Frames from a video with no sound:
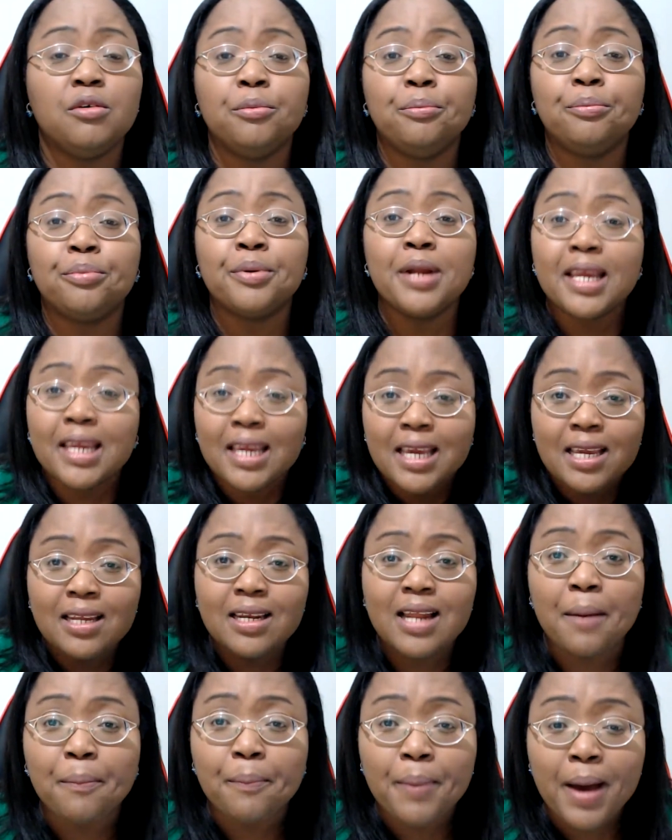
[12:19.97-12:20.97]

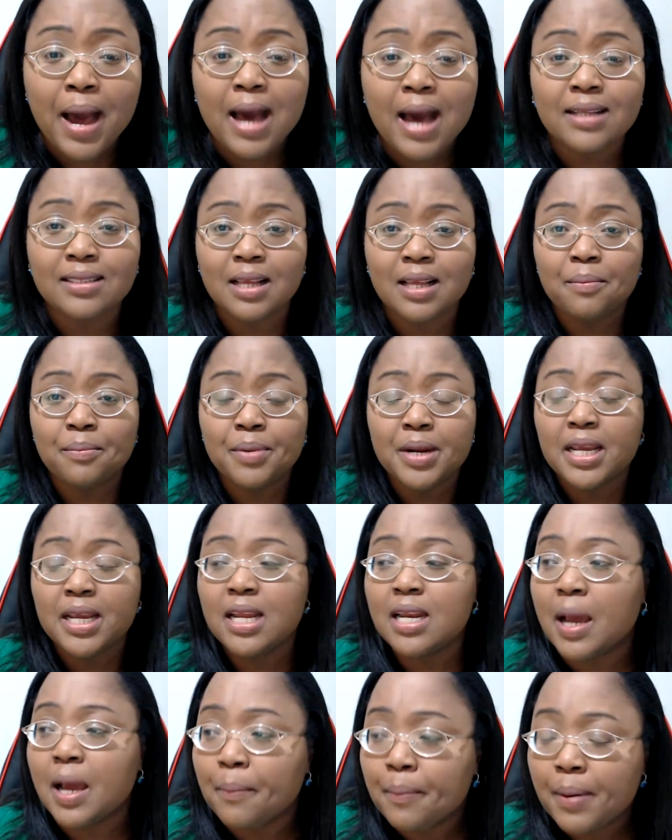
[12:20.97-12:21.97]
breaking apart and
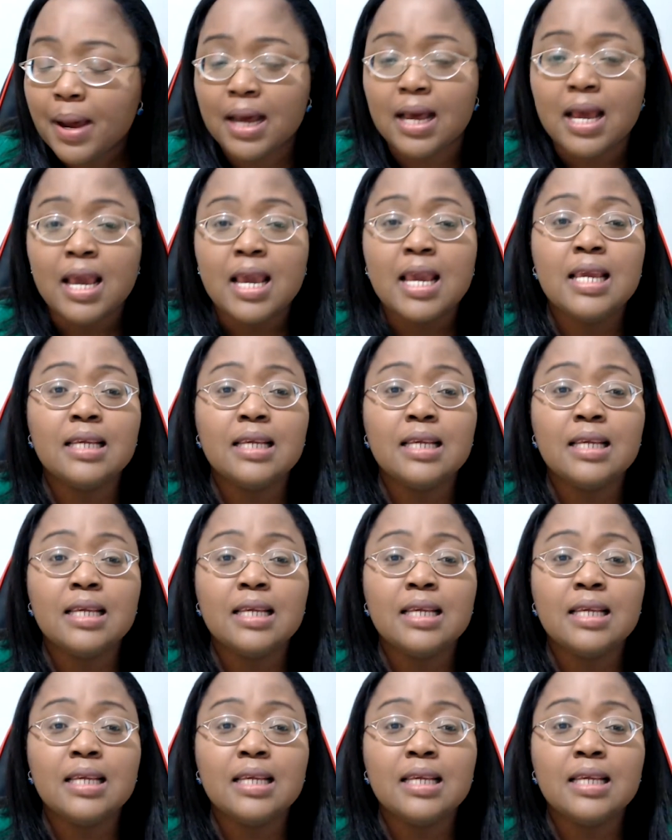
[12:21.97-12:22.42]
breaking apart.